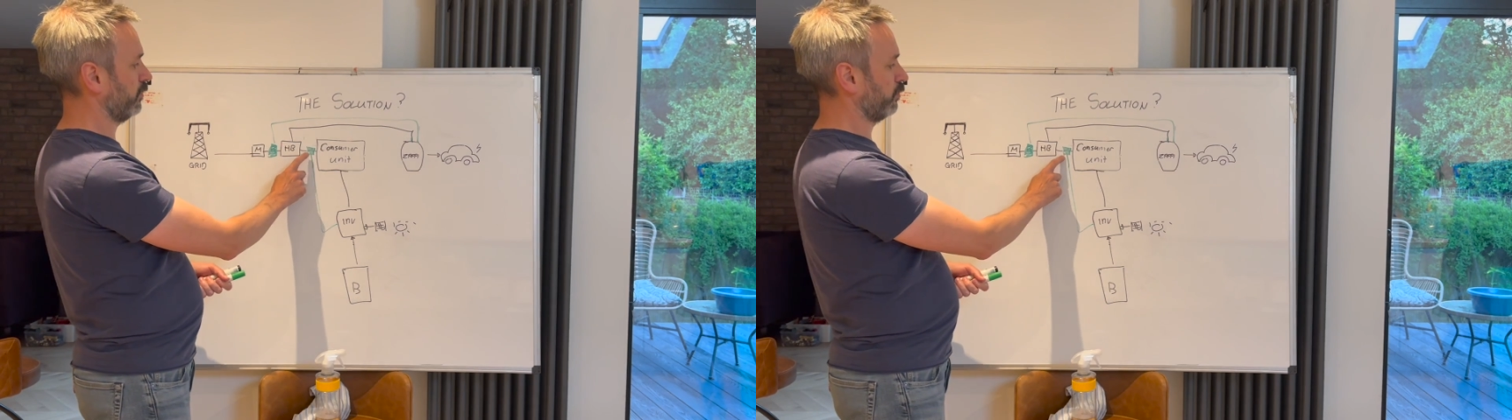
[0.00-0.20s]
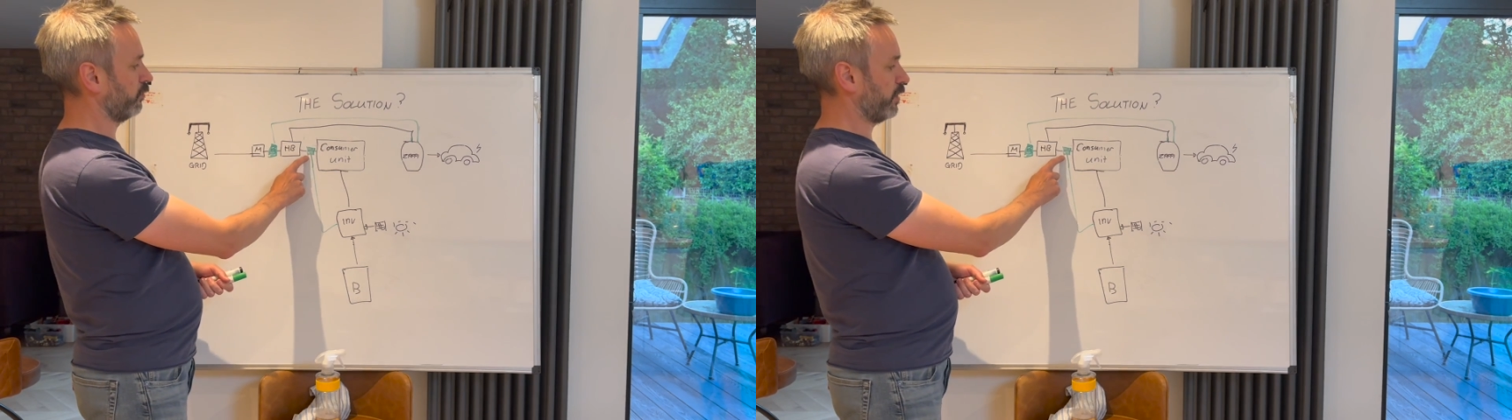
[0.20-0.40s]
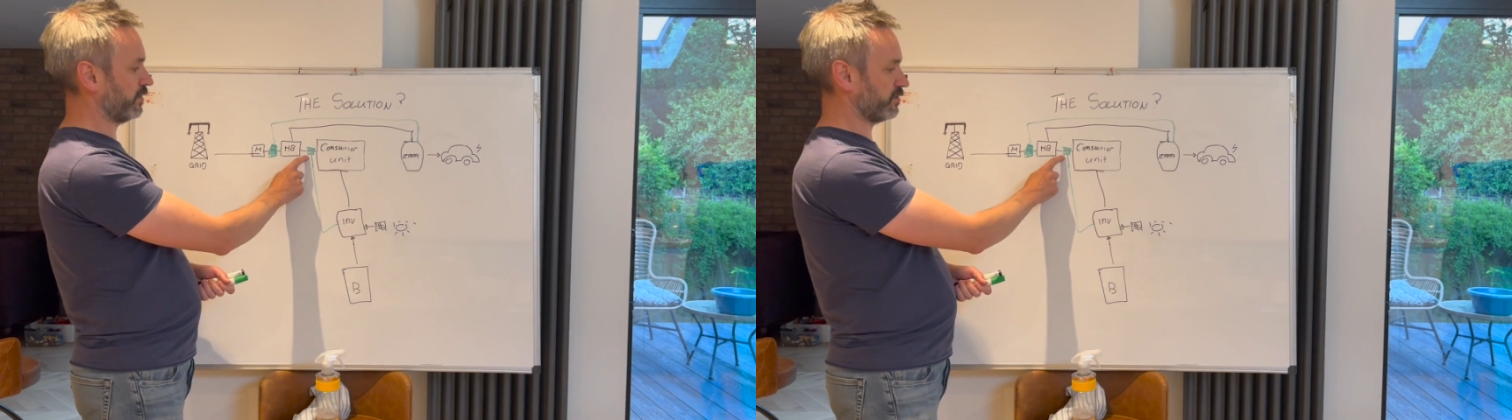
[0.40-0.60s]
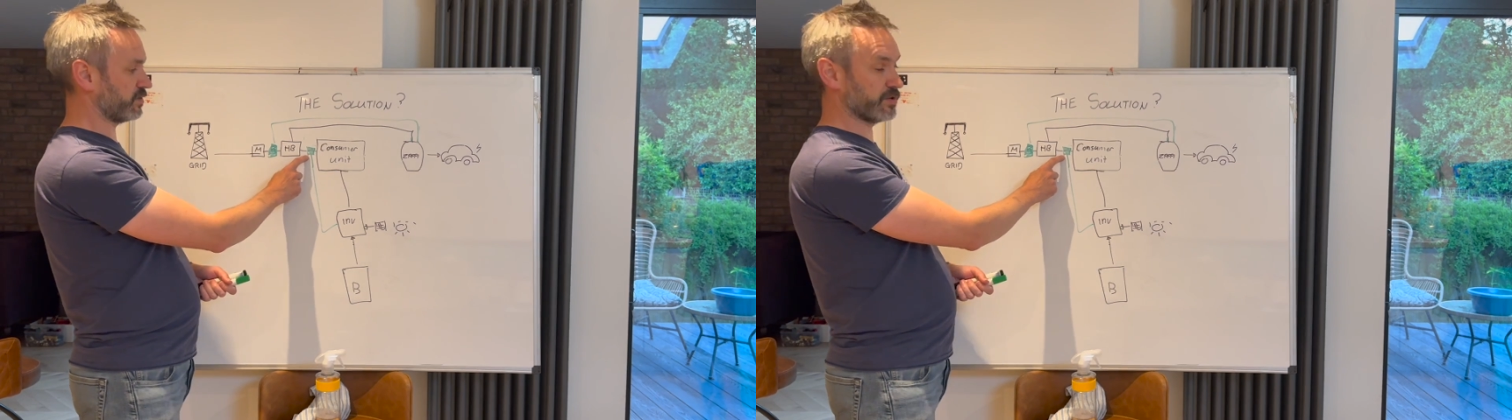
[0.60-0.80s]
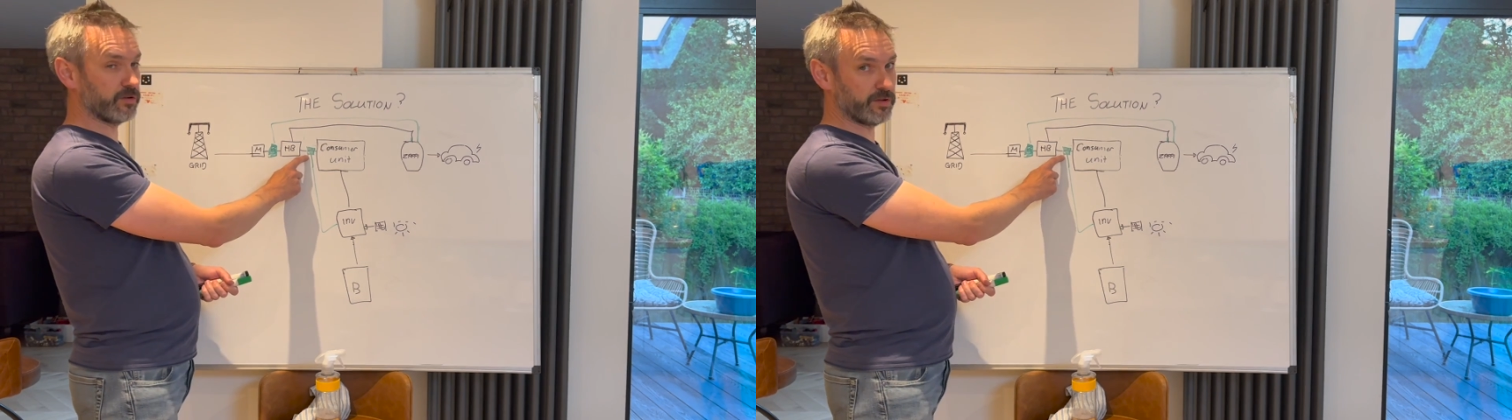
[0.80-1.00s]
will
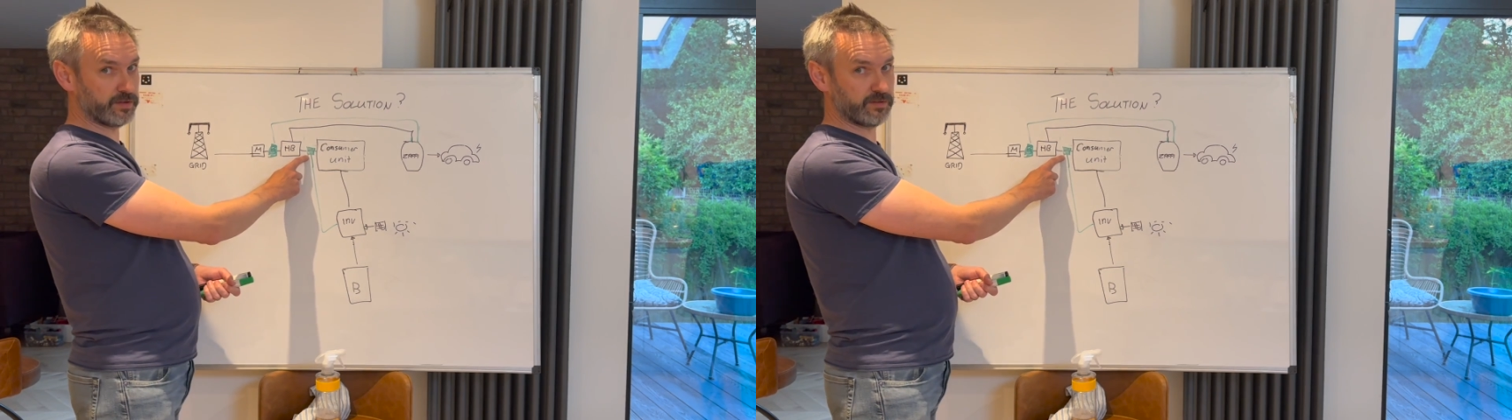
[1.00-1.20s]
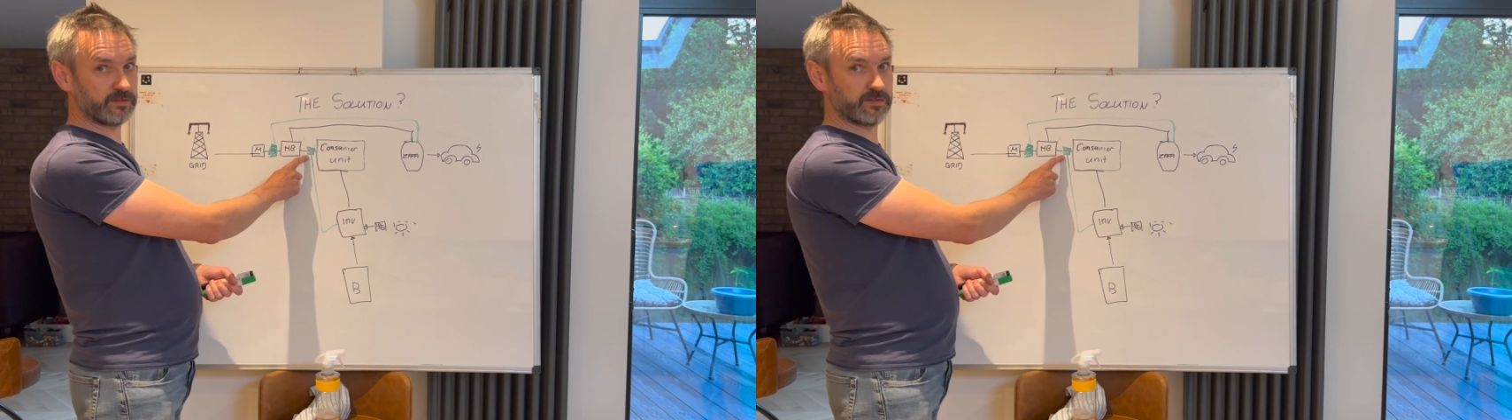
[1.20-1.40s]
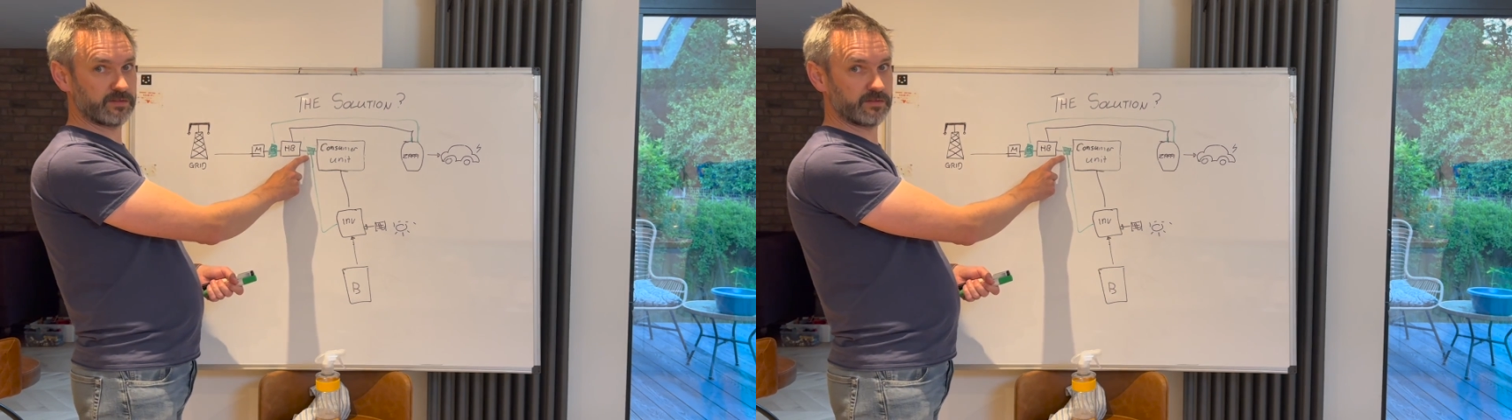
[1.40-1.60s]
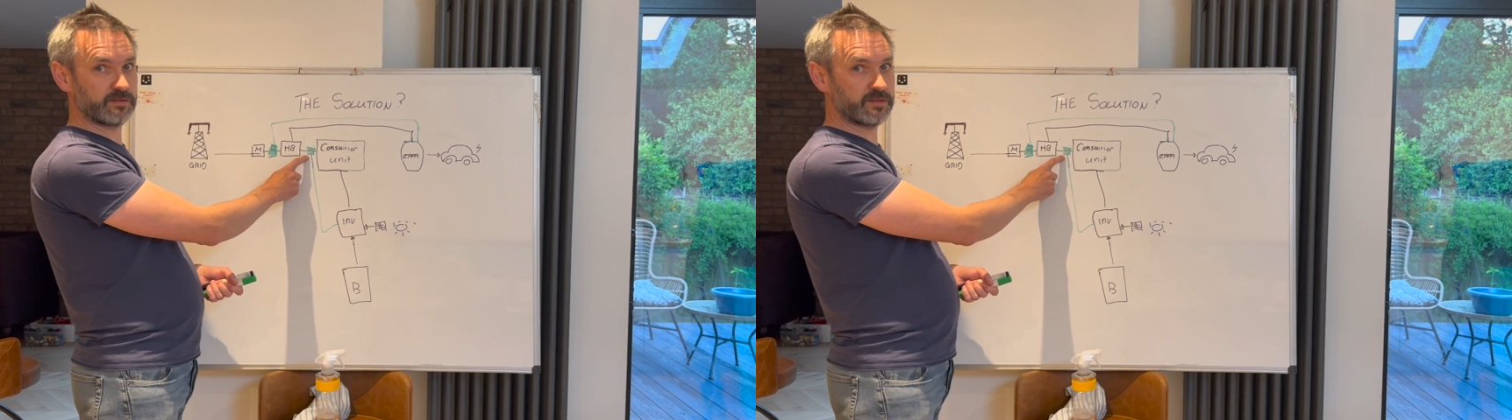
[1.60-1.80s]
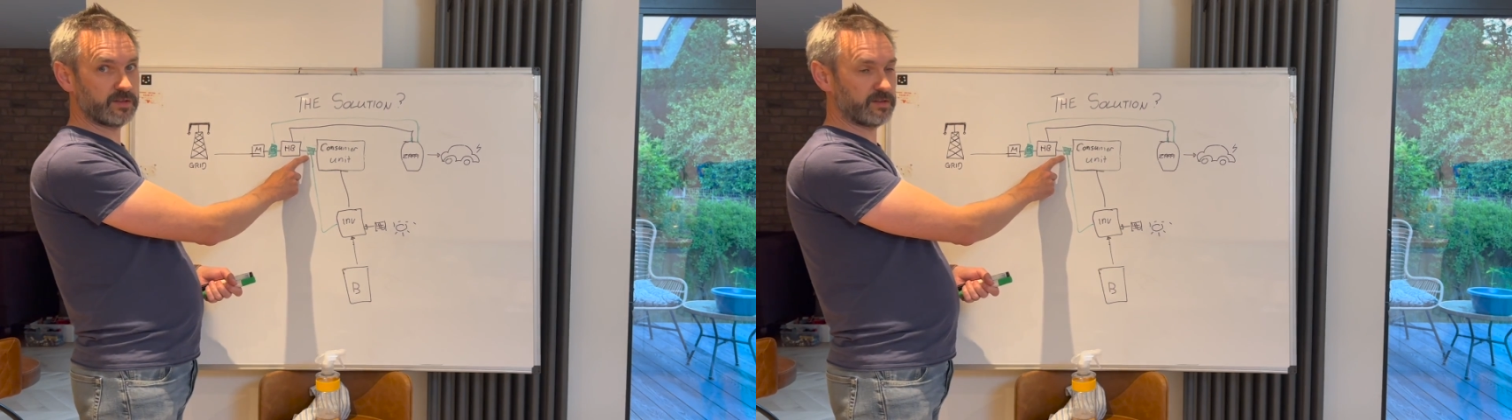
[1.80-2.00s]
register on this
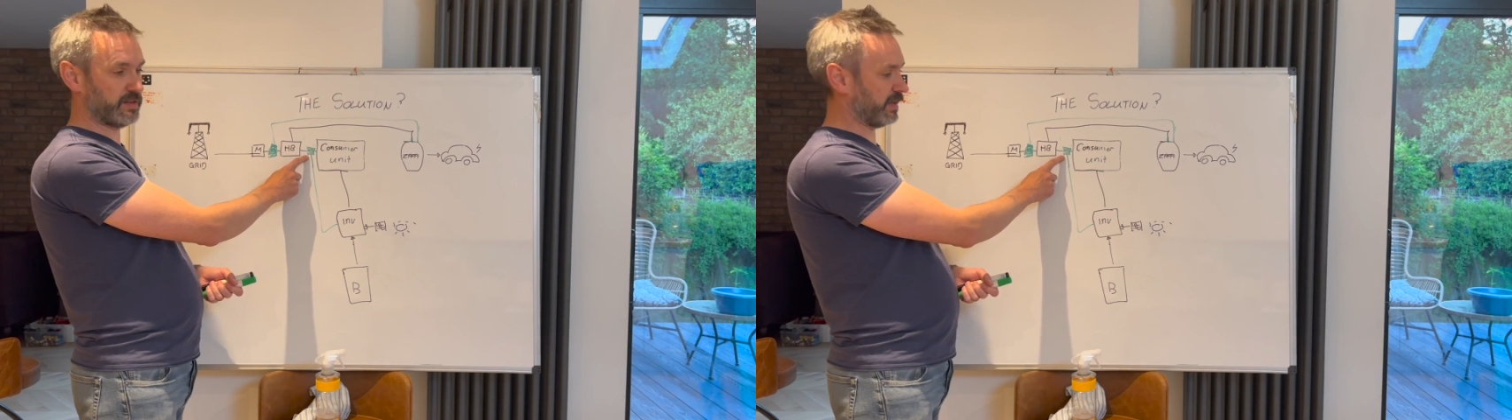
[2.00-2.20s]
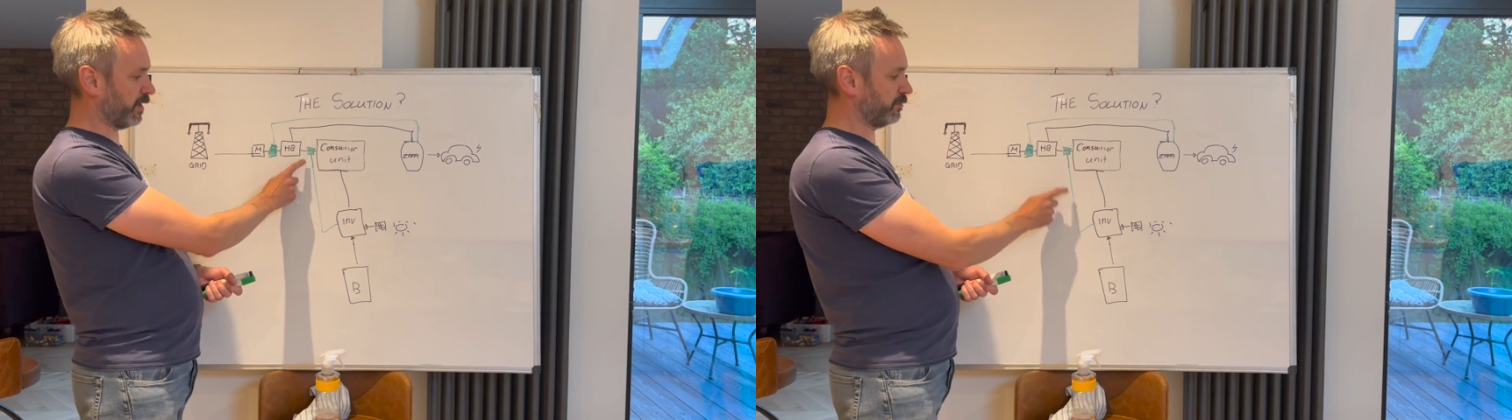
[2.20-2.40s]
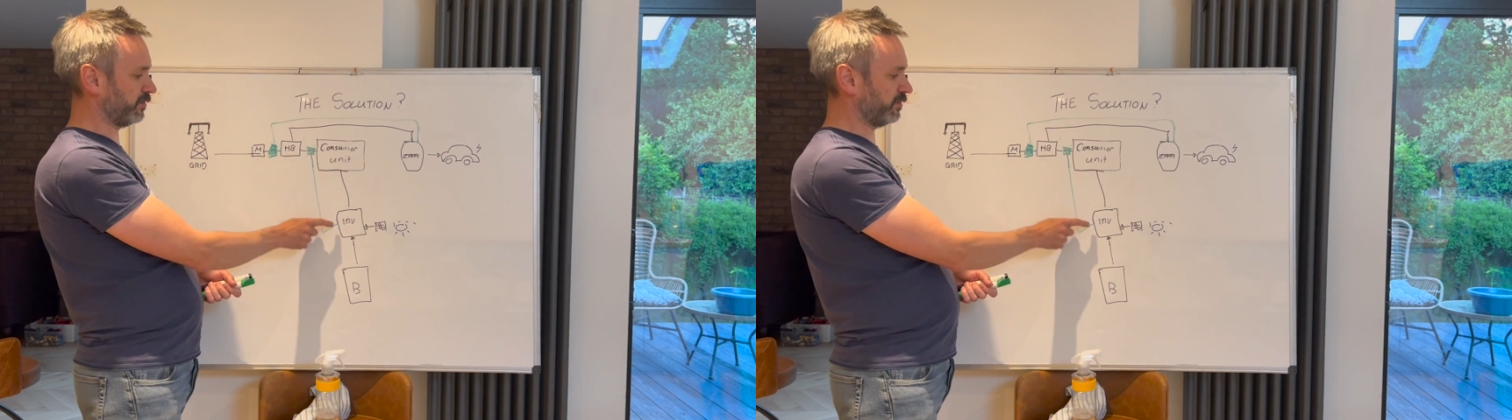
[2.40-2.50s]
CT clamp,